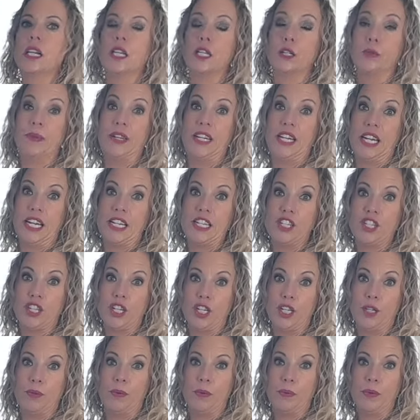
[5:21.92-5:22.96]
a little bit
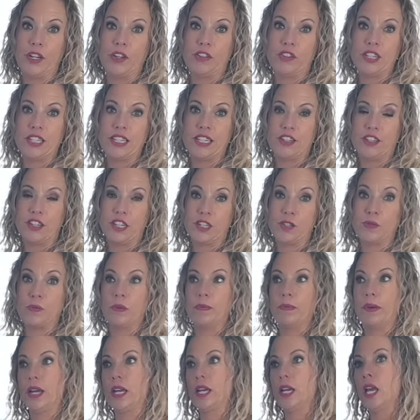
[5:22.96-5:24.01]
nicer when we go to dinner because we
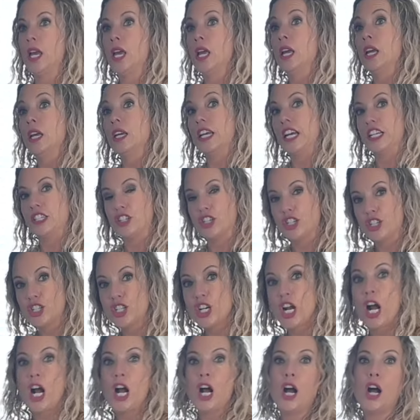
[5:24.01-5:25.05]
might catch a
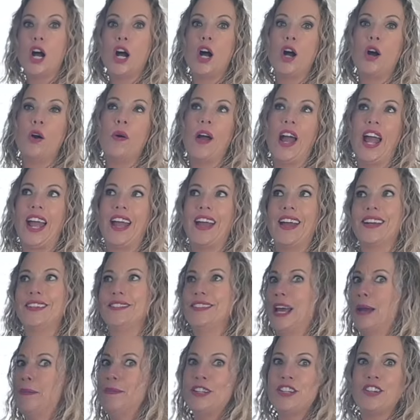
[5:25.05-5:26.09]
show,
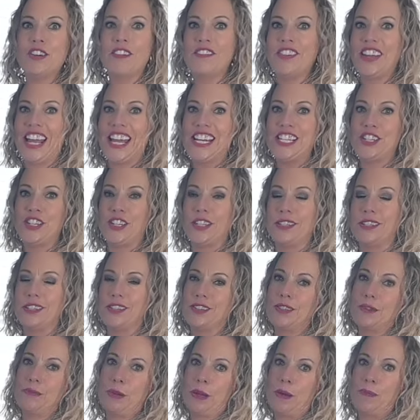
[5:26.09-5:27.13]
and I mean, you're on vacation, so
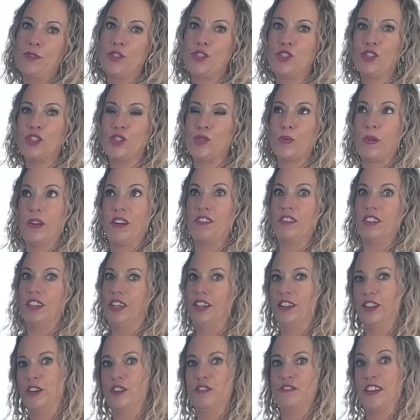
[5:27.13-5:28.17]
sometimes you just want to
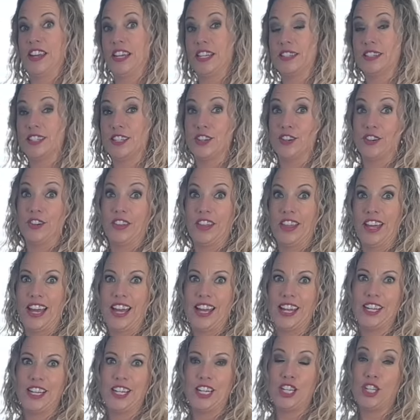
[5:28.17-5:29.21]
feel a little fancier
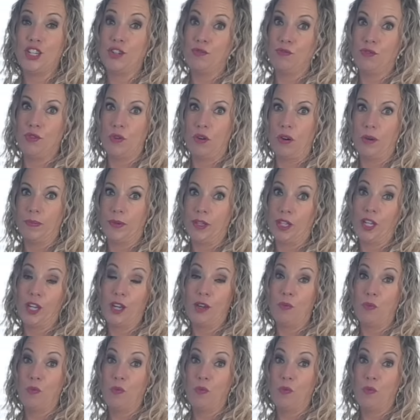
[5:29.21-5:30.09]
than you normally